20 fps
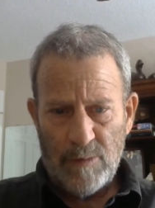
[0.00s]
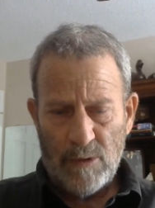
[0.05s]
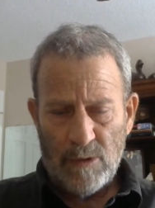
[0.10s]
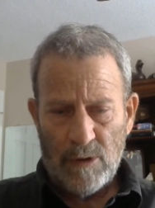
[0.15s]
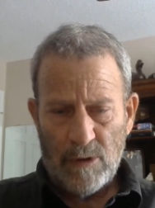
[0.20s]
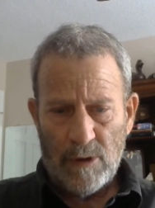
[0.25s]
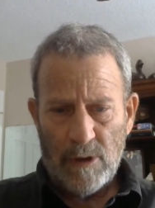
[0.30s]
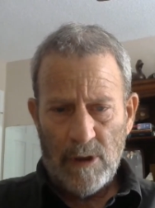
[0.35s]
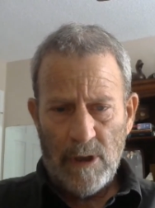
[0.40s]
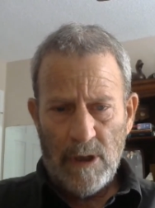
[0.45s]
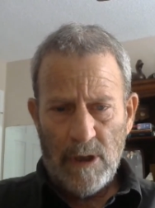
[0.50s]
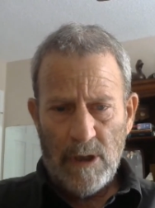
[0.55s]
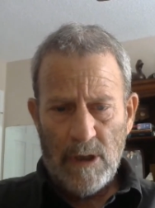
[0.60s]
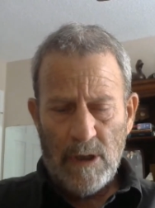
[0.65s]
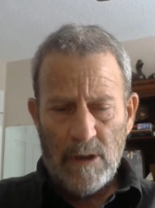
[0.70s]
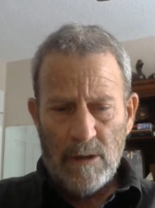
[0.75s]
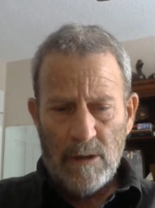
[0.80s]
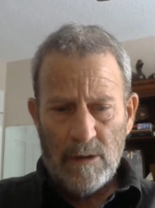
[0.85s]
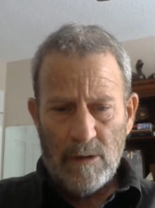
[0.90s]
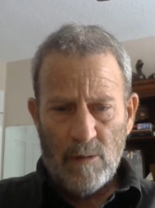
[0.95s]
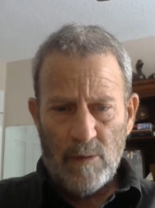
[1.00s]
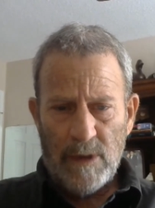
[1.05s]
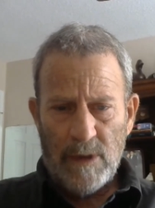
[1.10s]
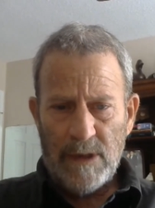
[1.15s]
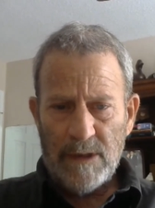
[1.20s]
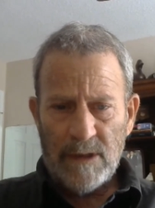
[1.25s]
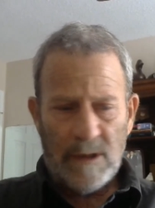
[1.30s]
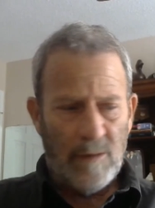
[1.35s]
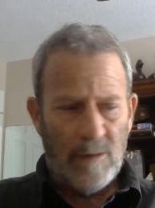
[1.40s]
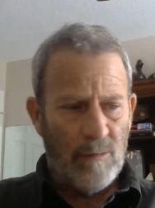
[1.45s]
or the
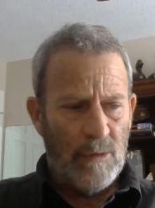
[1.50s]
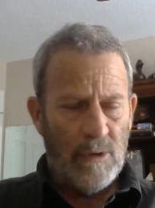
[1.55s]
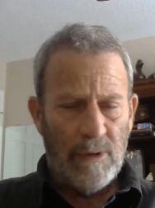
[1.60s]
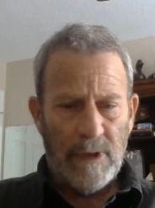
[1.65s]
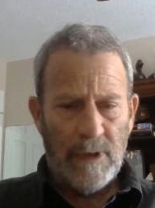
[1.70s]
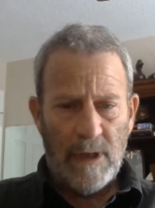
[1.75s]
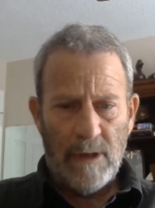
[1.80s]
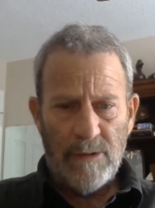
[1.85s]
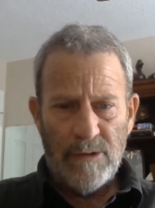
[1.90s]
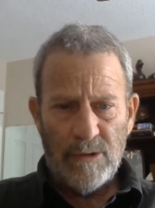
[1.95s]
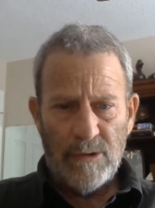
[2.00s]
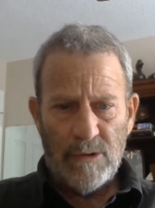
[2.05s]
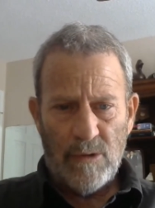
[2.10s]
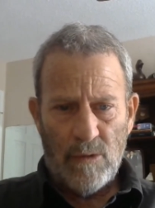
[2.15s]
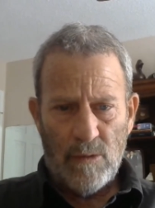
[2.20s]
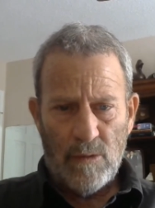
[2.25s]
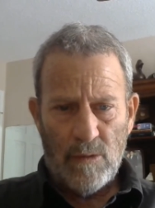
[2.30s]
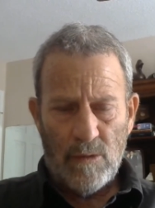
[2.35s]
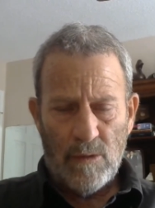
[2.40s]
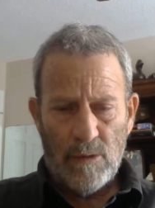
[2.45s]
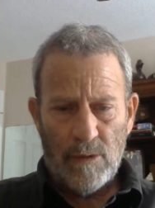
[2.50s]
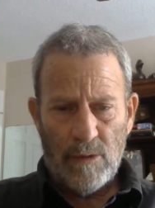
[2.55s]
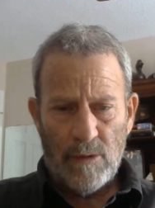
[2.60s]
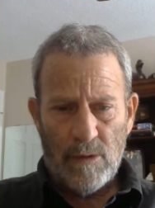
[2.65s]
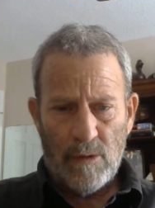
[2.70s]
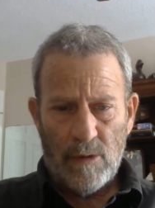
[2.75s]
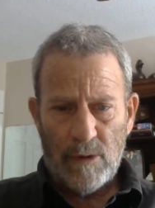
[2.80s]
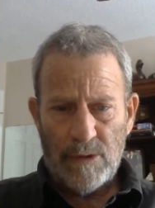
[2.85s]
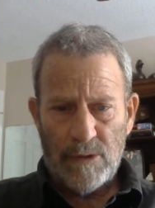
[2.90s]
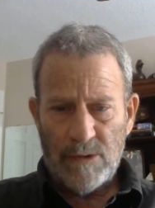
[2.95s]
wind can blow down your corn,
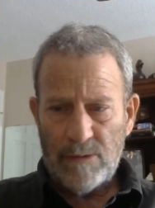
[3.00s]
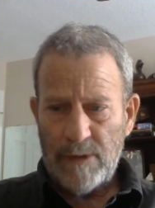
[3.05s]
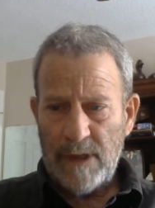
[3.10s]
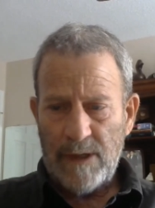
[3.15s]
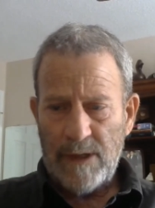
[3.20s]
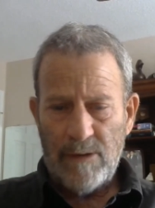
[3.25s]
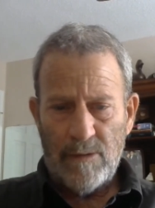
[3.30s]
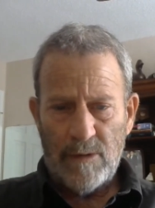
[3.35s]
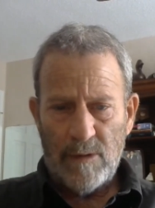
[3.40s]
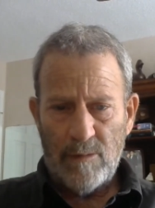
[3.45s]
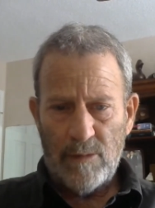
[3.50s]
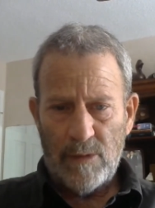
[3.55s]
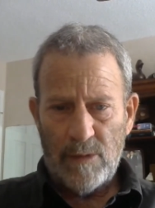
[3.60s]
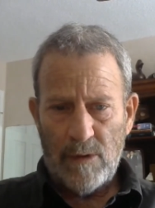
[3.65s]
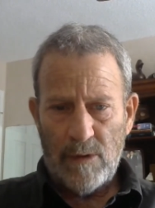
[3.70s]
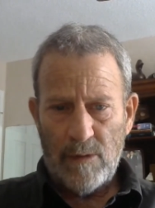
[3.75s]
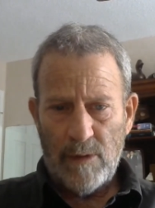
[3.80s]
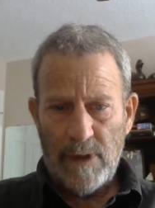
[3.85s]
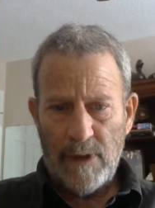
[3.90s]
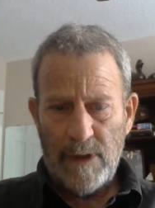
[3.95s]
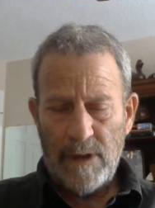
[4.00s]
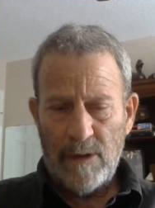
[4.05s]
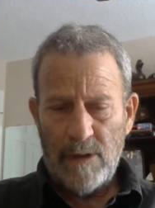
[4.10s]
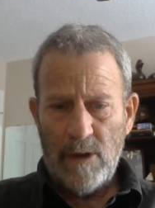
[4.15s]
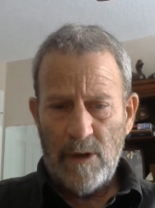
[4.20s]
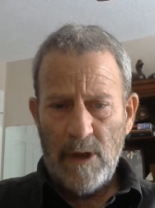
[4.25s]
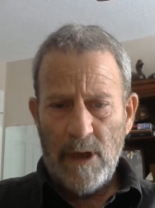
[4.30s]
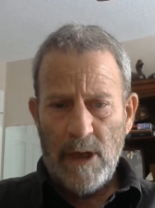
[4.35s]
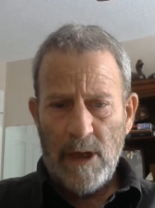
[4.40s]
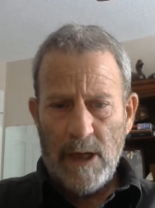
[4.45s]
or a tornado can blow away. You
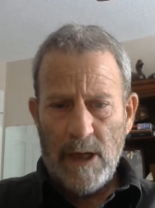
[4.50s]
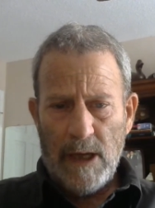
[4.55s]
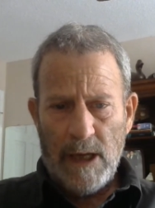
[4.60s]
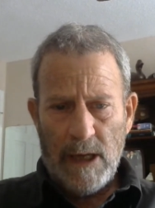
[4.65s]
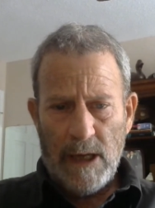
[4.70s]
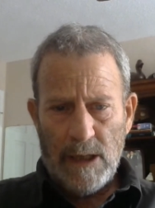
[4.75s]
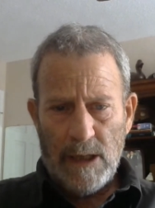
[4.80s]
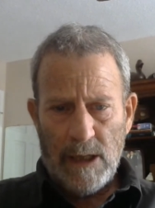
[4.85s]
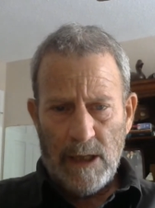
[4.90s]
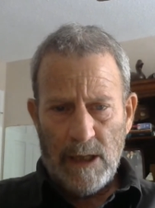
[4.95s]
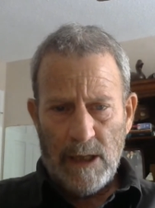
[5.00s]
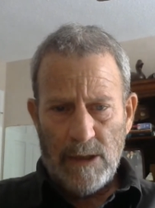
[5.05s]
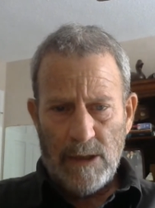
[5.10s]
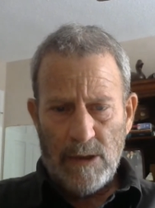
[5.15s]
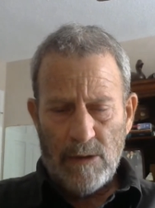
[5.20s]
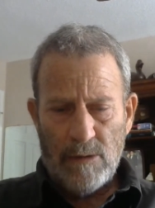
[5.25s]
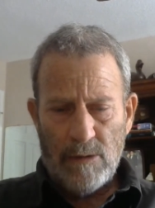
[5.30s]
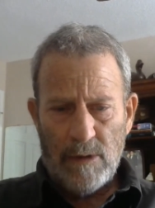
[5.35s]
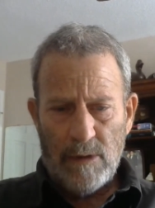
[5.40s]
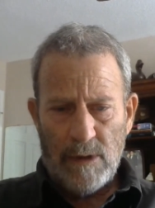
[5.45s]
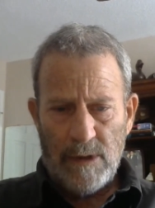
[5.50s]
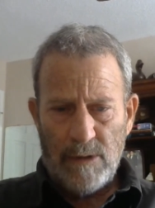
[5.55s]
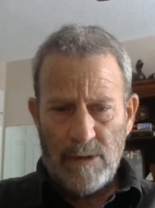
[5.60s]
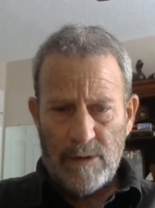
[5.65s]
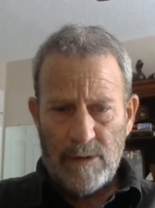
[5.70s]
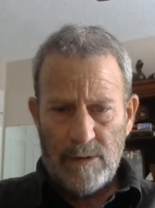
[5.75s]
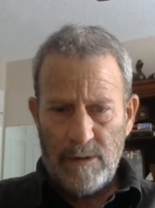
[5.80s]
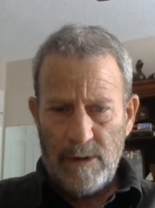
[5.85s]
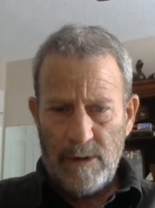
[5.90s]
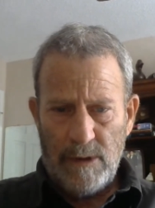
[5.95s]
know, and and you're and you
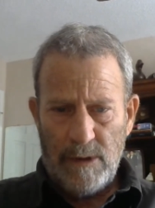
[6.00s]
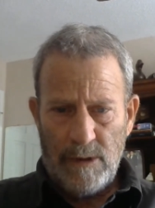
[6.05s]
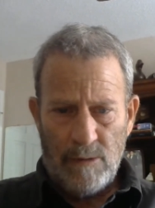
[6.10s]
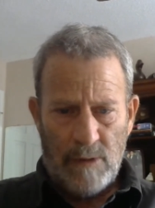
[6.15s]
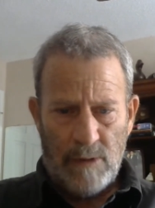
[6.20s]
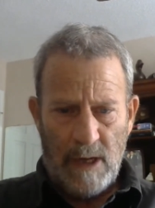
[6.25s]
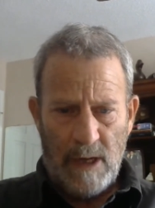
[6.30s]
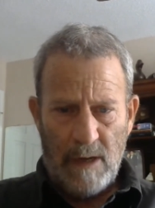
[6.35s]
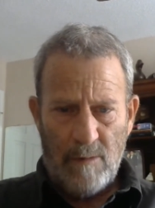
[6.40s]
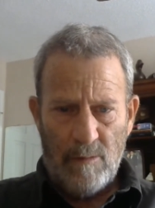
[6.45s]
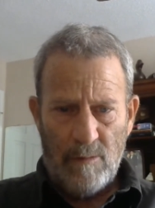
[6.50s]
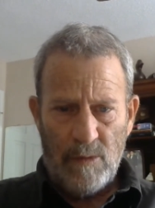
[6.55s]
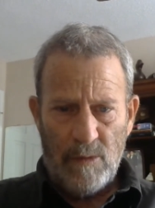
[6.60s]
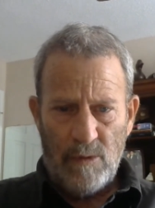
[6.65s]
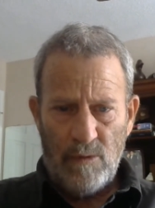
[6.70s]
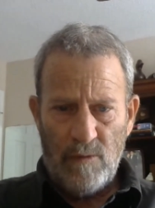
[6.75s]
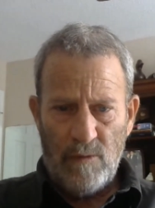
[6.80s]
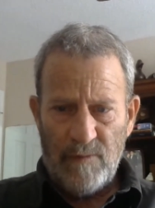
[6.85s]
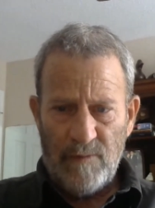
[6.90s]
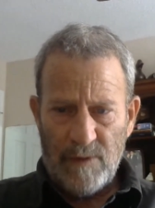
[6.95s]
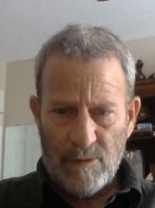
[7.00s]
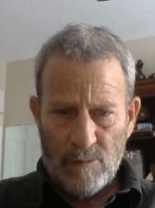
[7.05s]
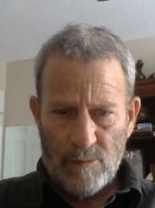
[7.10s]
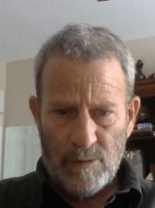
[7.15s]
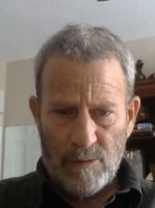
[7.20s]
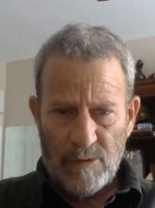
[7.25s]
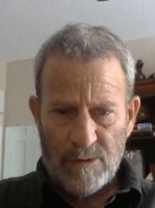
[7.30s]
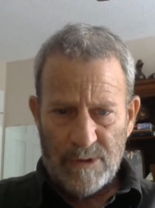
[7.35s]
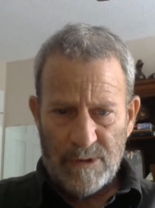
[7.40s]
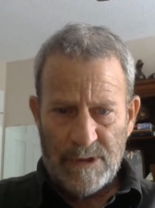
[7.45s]
you can't move. You're
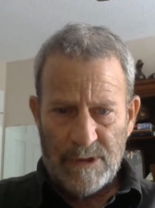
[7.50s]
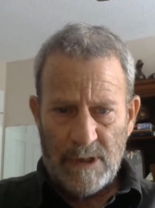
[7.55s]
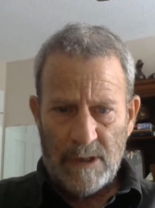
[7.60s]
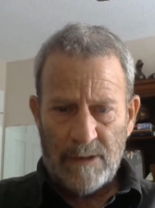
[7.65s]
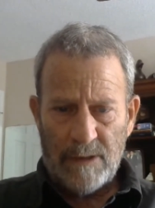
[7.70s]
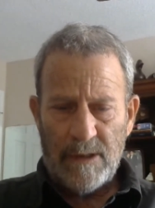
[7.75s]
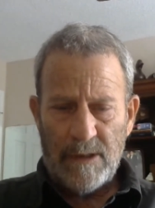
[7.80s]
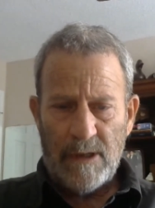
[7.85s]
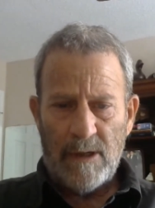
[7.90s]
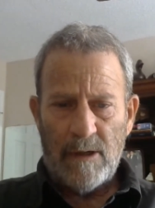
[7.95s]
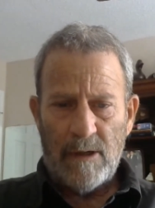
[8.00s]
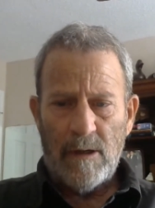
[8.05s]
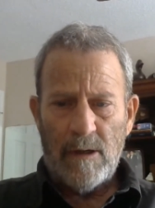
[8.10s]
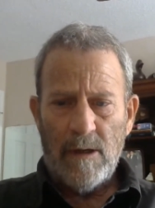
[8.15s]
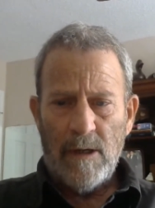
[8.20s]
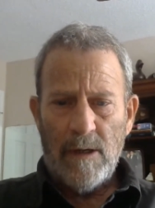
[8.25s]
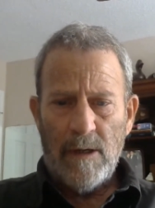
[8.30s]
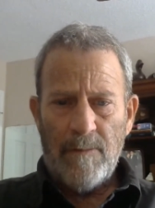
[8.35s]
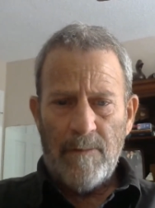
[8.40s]
you're stuck there.